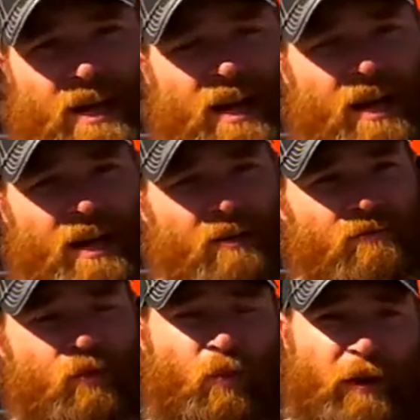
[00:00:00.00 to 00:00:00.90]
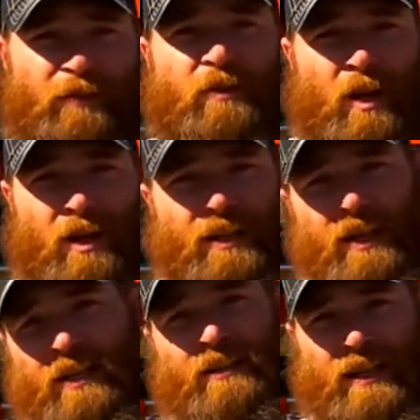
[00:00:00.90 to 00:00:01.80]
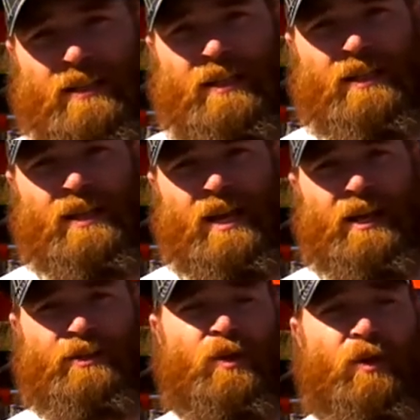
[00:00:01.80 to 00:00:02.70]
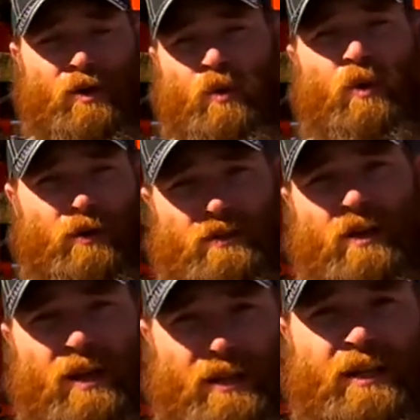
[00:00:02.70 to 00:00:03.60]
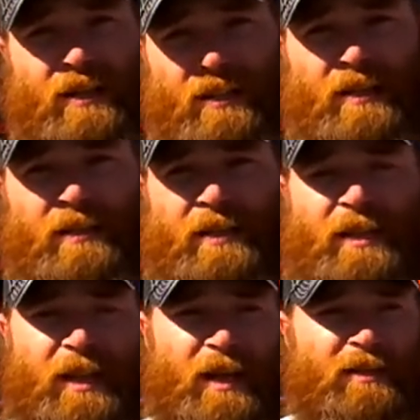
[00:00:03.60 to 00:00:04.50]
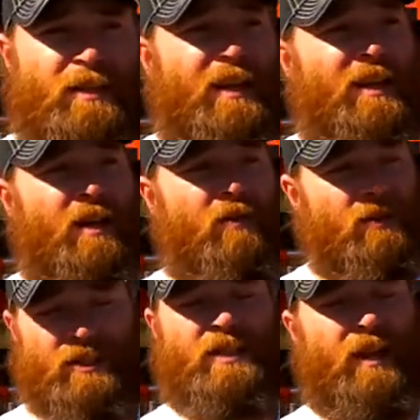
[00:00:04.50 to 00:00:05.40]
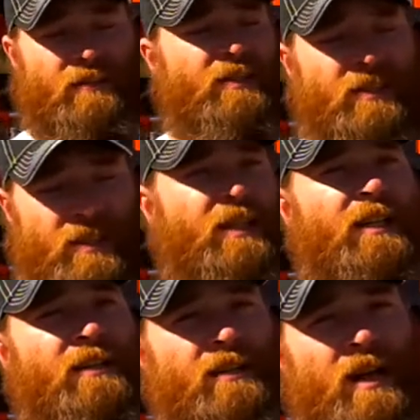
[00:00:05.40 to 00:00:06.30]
um, sawn hitting that leading edge or quarter sawn hitting that leading edge. We'll just have to see